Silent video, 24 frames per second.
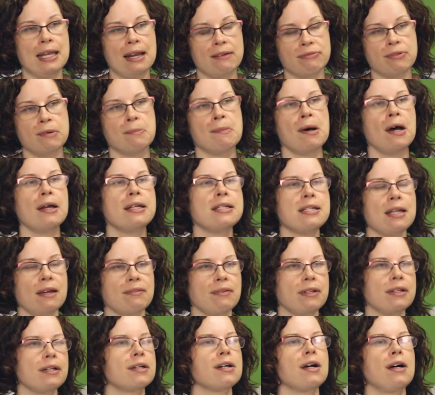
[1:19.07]
never mind
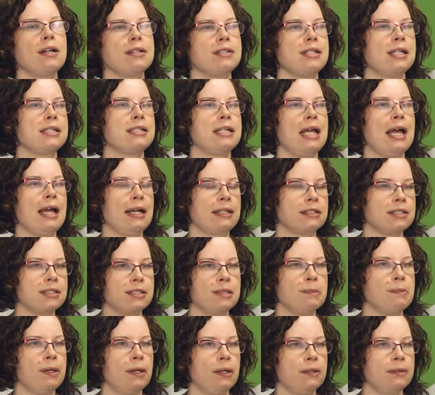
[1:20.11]
having their content acted
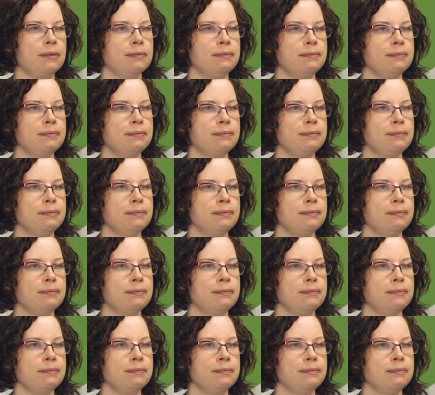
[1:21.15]
upon?